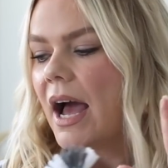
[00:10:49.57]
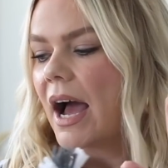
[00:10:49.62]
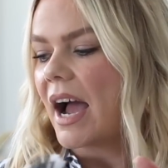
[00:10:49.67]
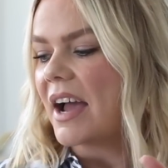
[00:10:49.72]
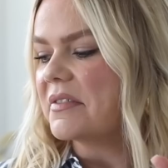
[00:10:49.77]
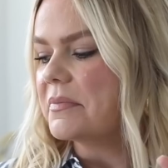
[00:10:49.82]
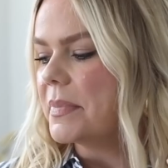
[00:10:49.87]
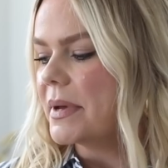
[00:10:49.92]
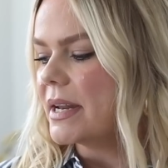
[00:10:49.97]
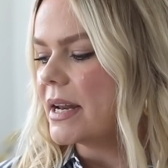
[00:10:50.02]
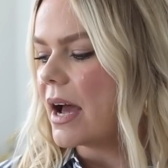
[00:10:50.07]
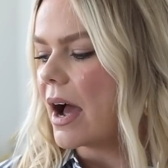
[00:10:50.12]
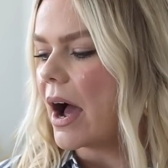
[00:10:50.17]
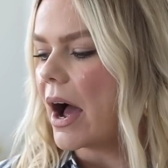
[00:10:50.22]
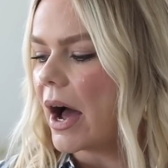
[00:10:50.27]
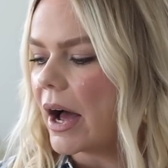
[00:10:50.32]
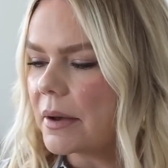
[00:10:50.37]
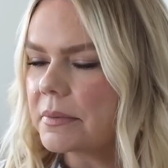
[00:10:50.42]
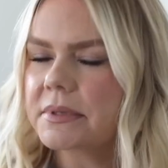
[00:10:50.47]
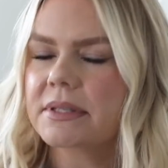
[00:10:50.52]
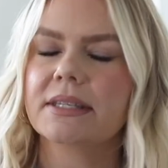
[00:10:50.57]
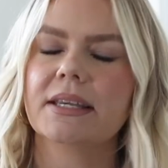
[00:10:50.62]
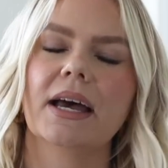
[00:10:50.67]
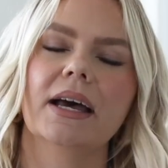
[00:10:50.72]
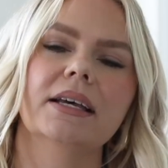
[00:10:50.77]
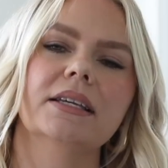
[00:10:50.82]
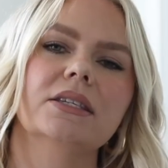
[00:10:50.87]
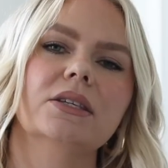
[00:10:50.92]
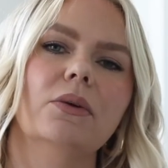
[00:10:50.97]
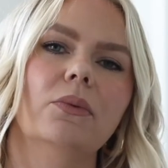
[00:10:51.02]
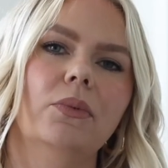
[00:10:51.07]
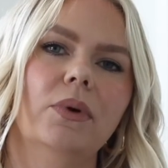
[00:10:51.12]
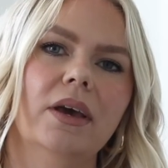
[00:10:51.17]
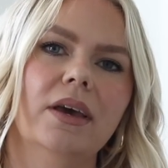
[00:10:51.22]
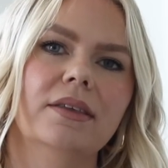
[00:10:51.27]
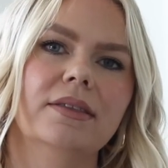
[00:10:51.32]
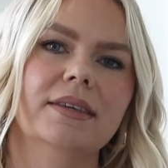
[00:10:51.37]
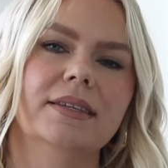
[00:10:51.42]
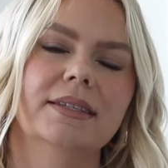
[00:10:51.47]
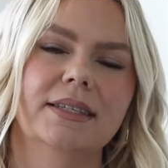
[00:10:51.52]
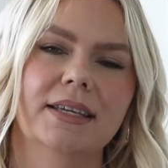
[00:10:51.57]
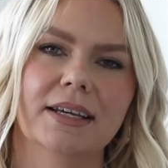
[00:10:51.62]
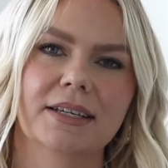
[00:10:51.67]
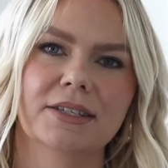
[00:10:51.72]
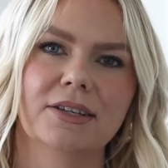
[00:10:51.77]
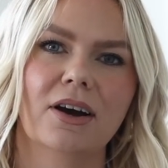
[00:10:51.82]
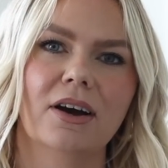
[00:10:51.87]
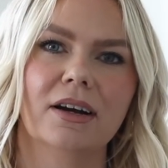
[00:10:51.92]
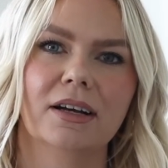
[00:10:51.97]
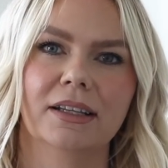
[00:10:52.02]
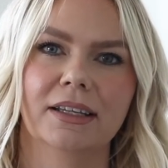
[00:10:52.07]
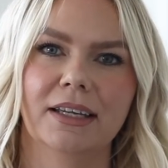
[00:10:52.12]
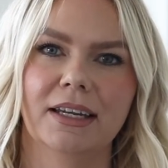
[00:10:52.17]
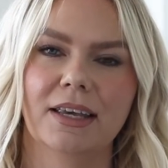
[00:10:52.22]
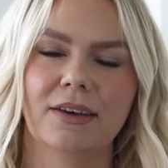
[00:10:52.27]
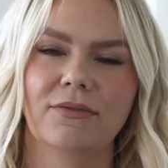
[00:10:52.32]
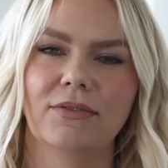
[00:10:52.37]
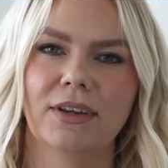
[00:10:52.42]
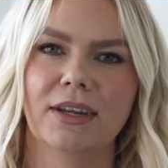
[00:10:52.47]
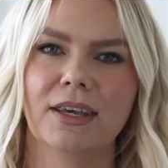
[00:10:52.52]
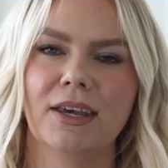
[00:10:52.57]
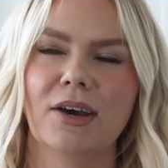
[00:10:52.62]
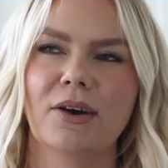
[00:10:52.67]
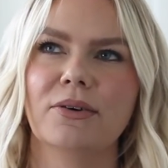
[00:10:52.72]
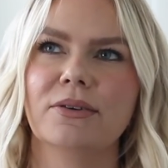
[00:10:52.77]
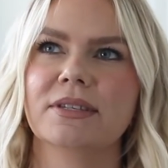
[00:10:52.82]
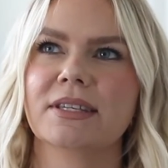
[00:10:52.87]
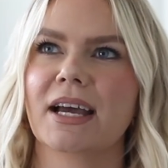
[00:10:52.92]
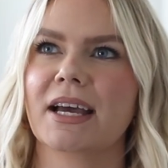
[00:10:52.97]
I've been obsessed with TikTok cleaning videos.